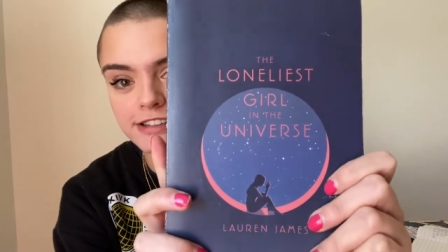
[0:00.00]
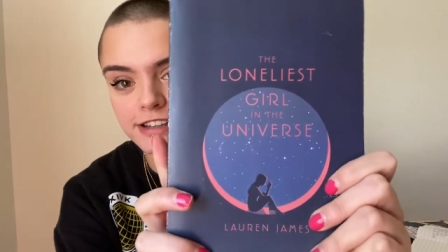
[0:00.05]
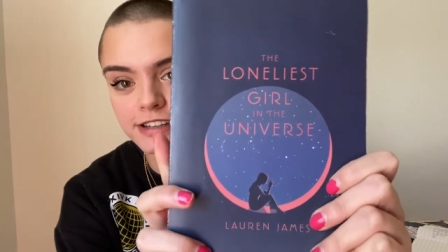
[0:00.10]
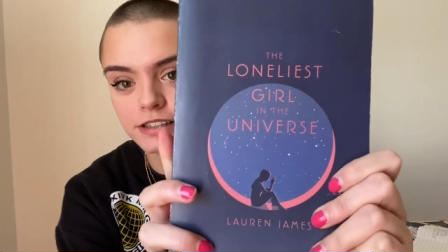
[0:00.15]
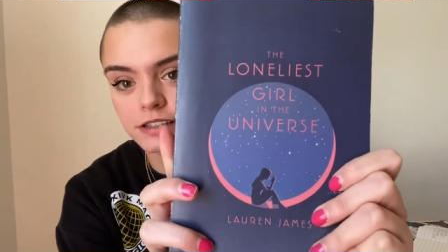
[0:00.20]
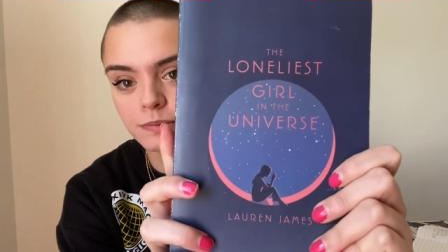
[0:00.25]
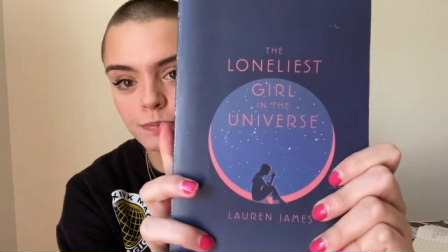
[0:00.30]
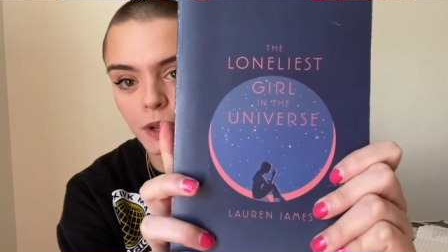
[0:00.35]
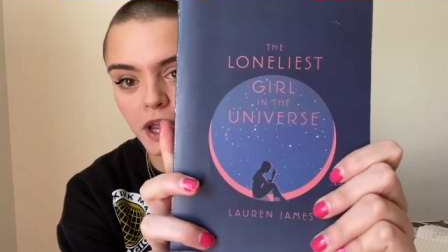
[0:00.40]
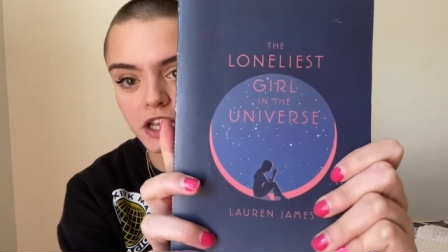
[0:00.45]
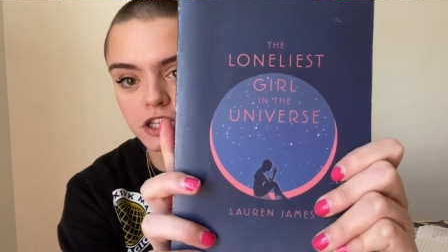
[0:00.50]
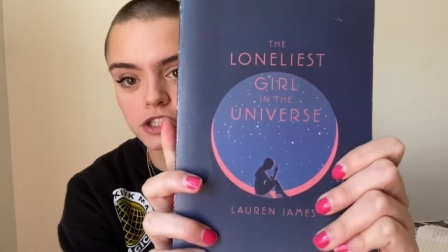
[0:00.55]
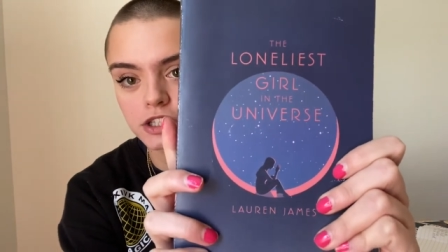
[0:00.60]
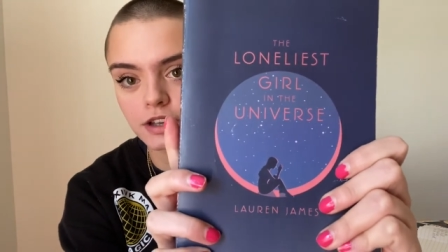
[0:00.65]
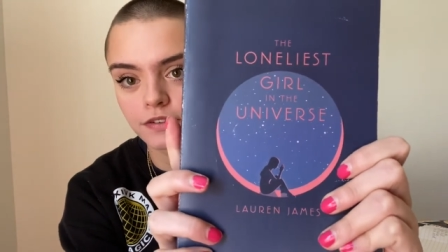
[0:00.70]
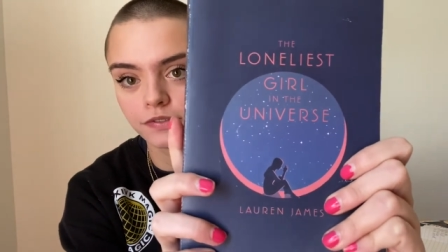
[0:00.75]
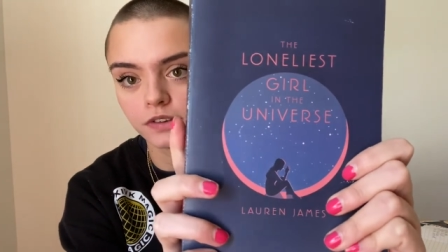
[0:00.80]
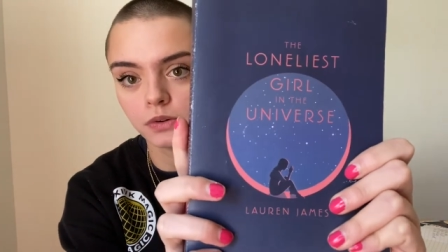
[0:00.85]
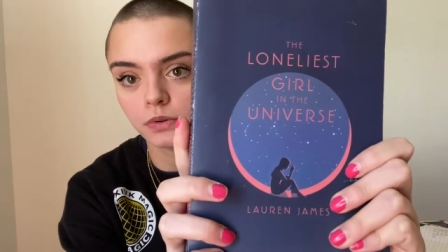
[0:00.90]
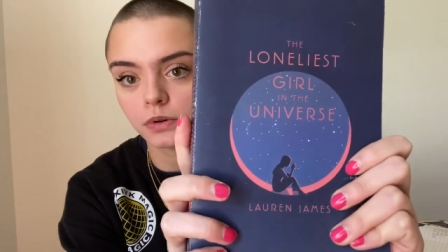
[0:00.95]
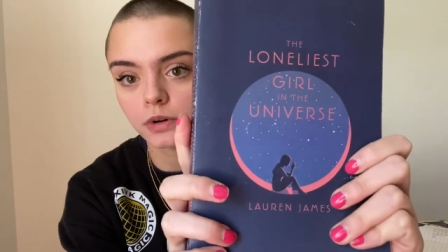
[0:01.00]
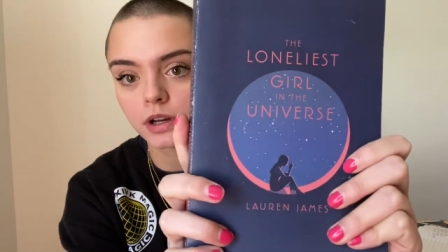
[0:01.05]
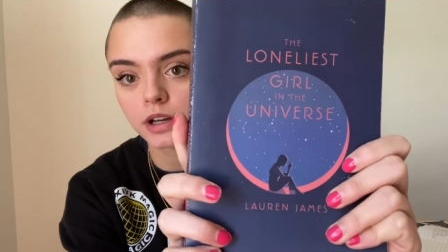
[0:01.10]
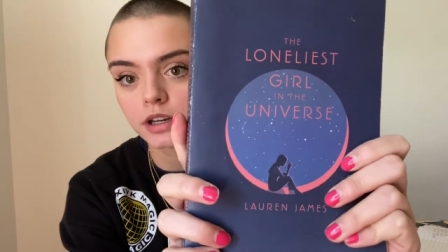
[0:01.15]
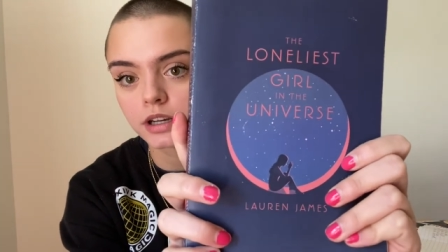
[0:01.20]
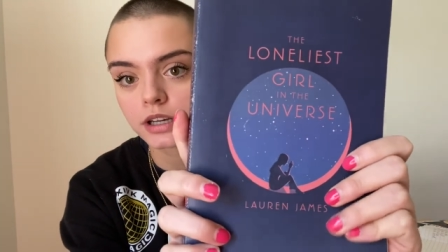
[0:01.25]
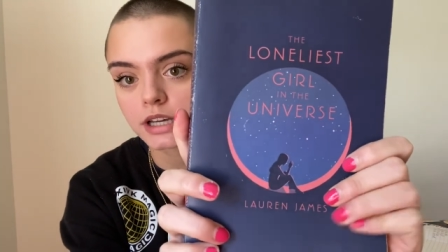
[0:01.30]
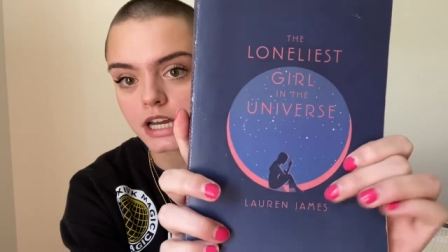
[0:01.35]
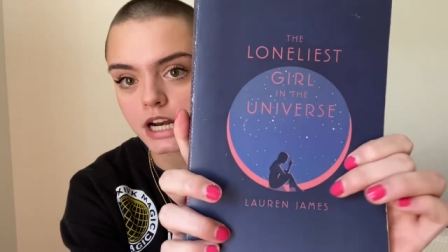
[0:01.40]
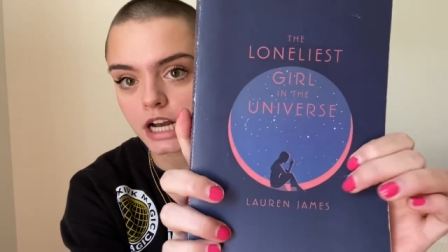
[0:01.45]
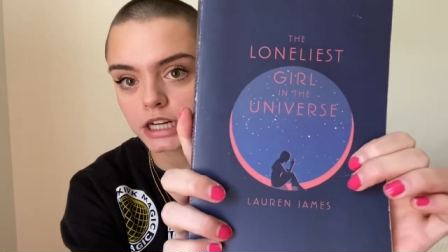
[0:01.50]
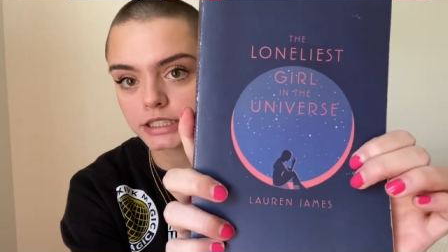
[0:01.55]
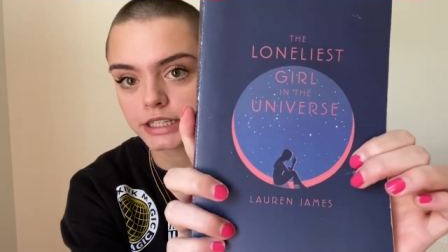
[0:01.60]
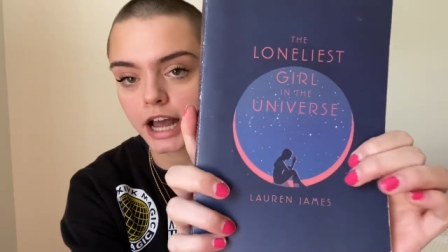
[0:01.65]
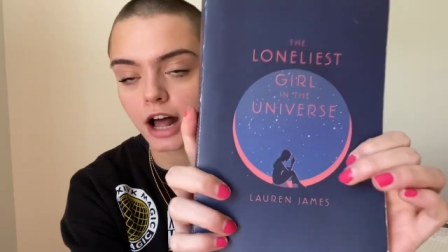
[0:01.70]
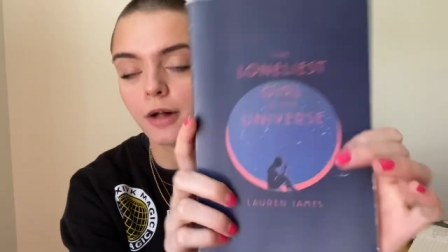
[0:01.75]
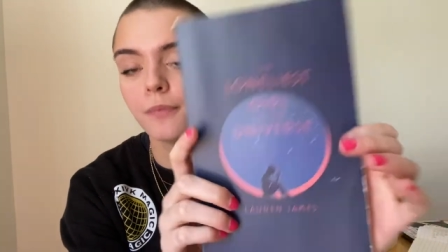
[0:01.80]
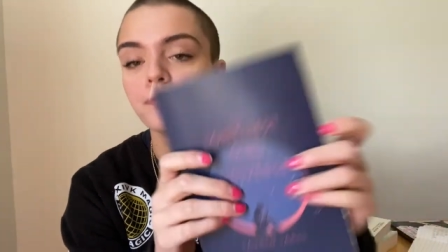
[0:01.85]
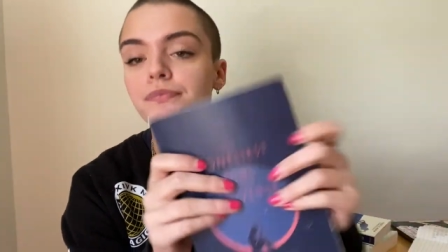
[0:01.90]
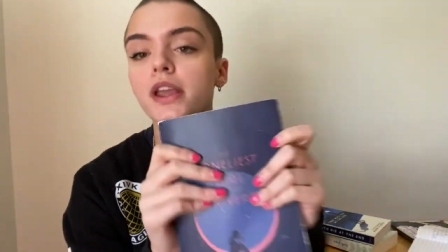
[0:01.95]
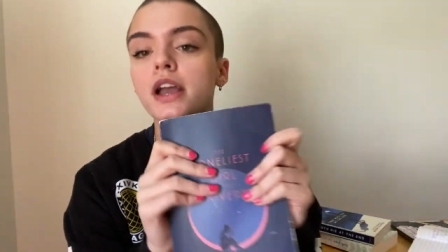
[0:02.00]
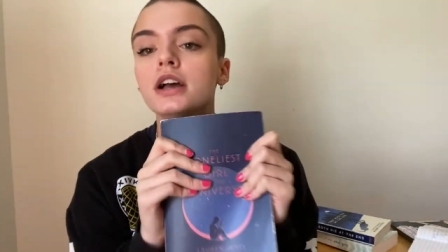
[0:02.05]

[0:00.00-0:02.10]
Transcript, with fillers: in space if you cannot tell.